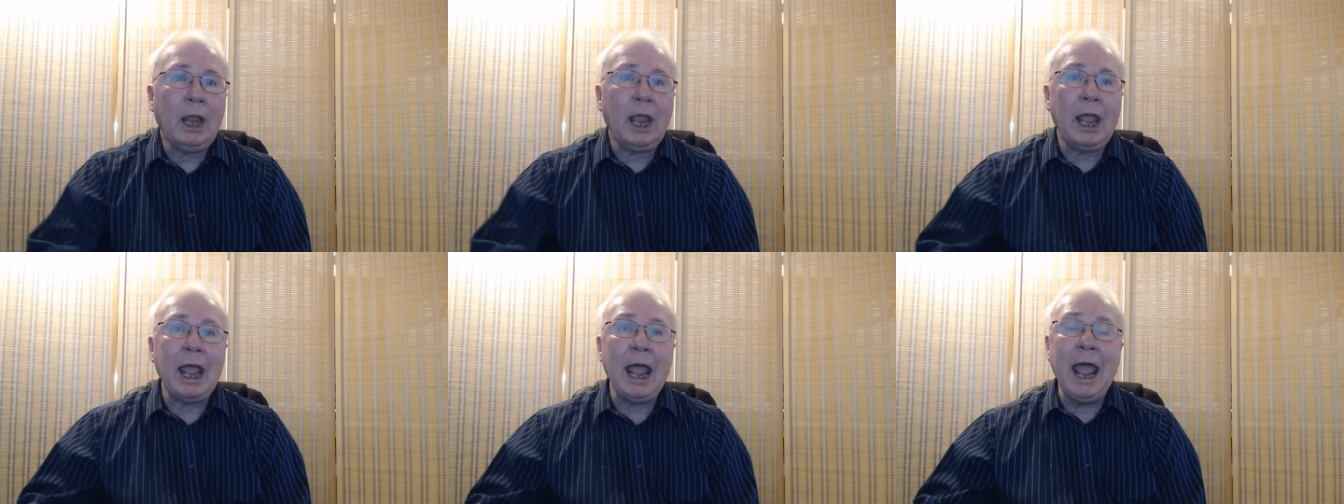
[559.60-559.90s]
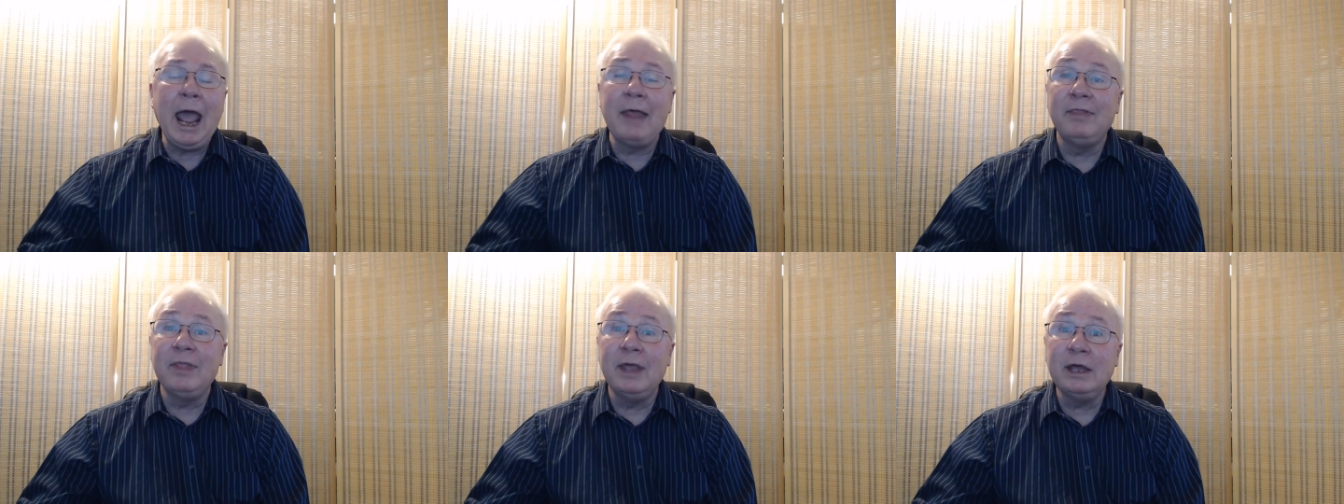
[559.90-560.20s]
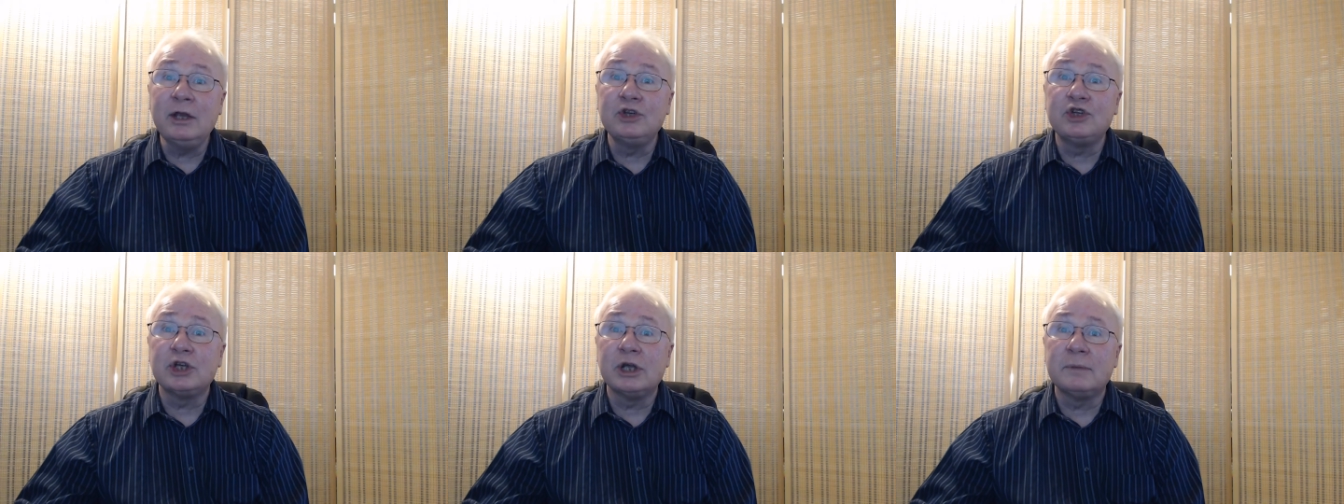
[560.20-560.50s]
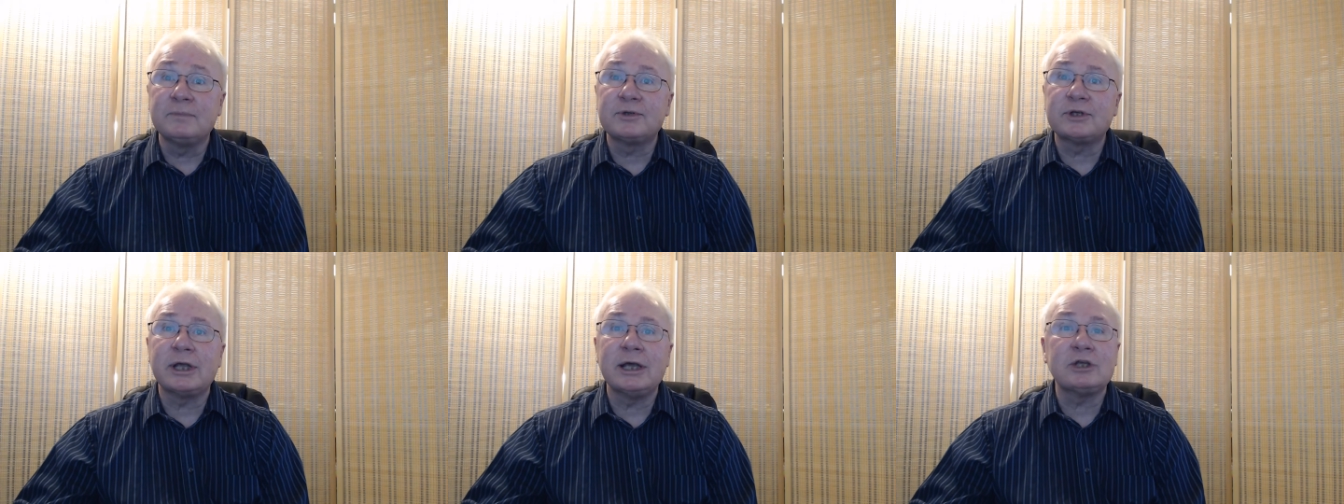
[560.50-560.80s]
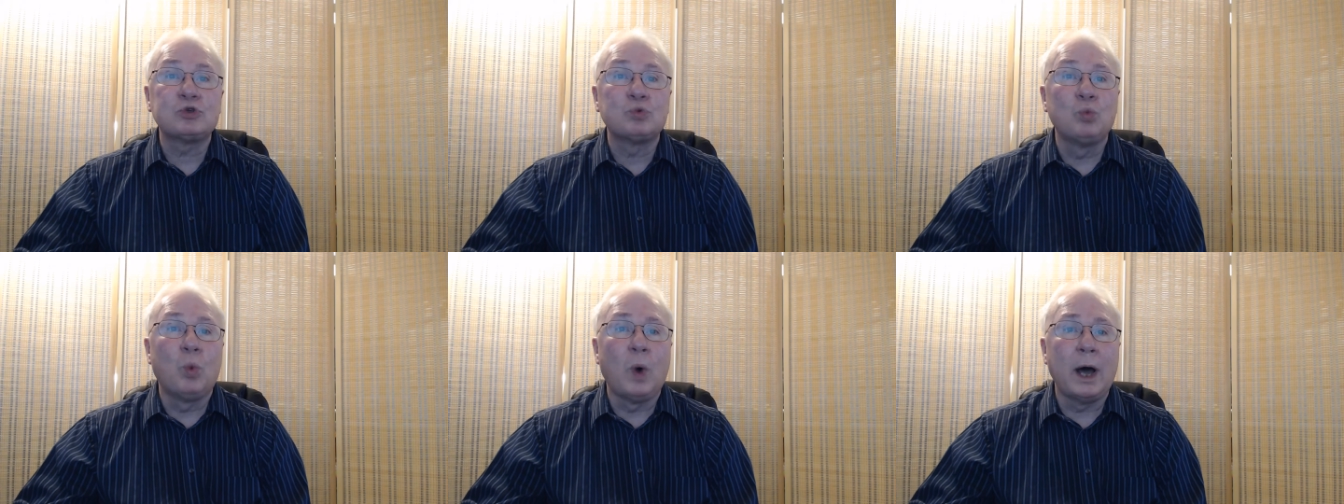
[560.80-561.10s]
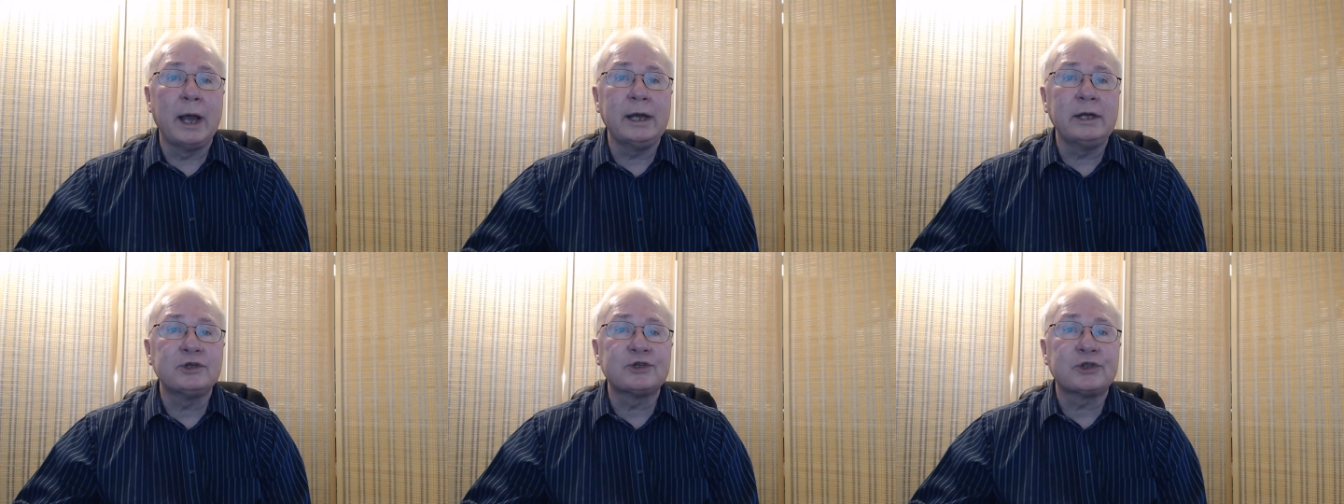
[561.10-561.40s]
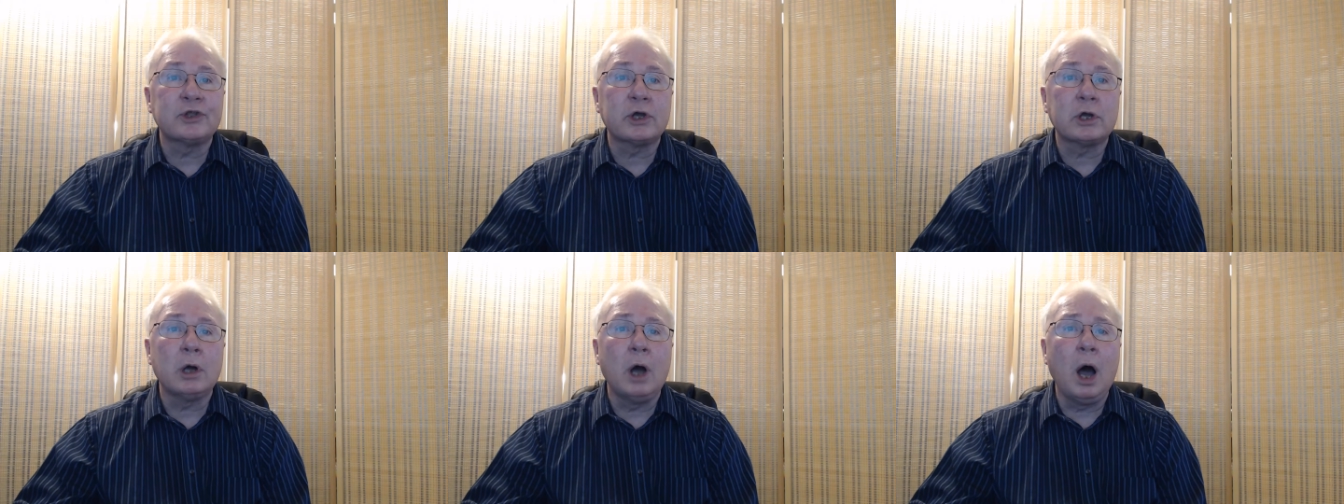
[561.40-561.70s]
And then Jim says, what is
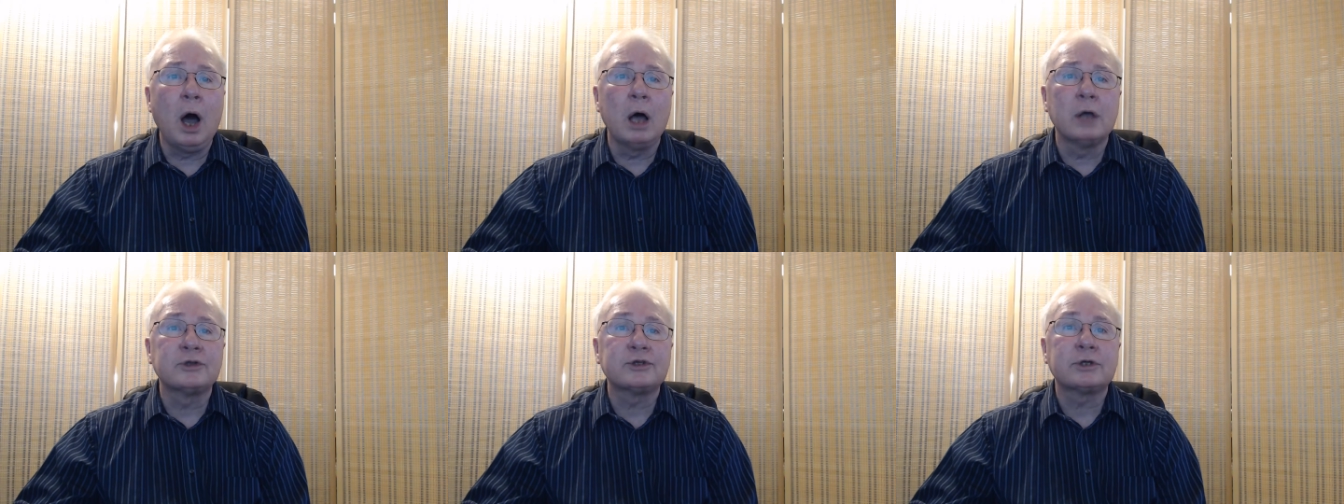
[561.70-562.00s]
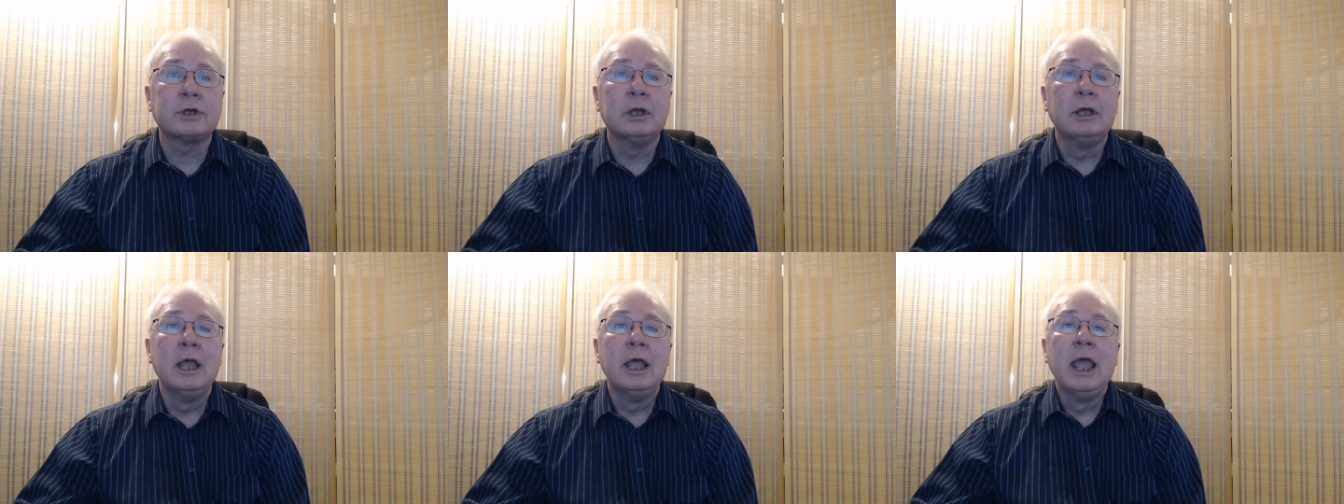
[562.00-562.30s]
the cost?